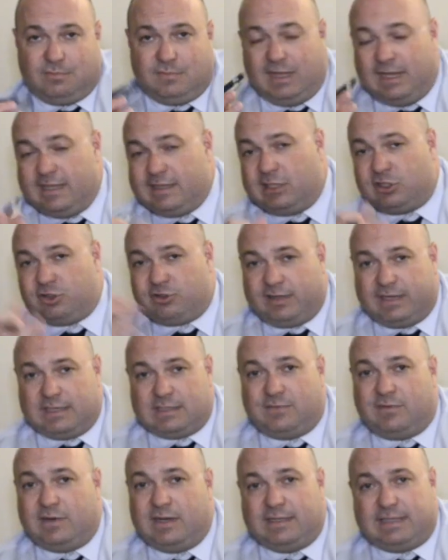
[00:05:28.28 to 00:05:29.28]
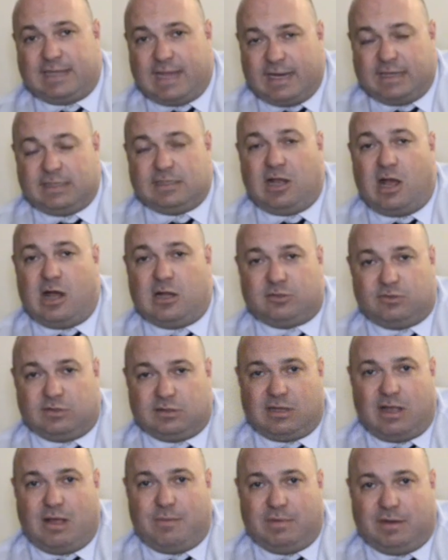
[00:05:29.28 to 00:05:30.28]
is the transferred intent doctrine
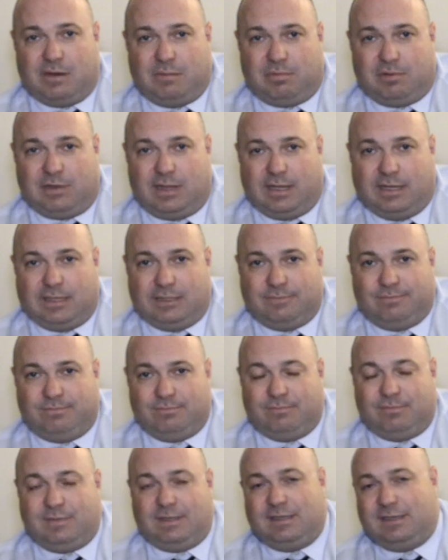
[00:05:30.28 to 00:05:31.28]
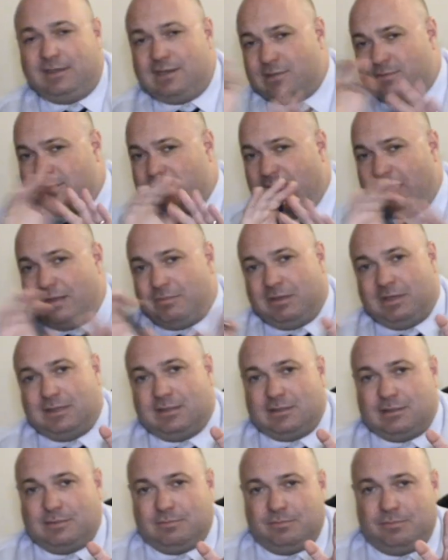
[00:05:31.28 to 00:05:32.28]
come into play. And here's what that
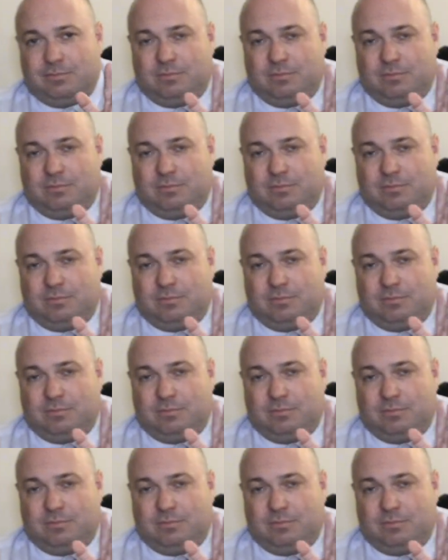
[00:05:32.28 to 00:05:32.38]
means.